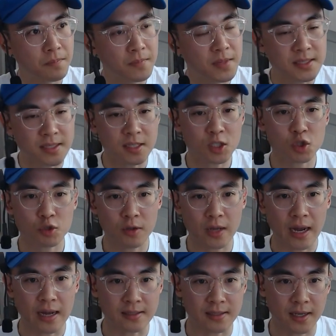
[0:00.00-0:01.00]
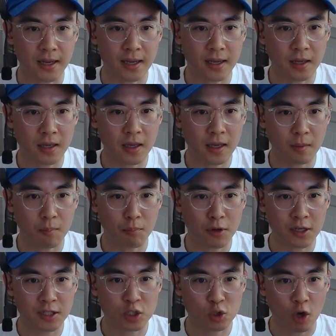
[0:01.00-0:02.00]
This industry has a
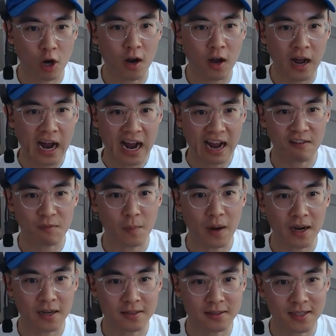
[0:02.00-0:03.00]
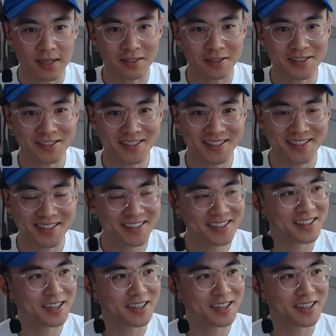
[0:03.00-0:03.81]
pretty strong hive mind tendency.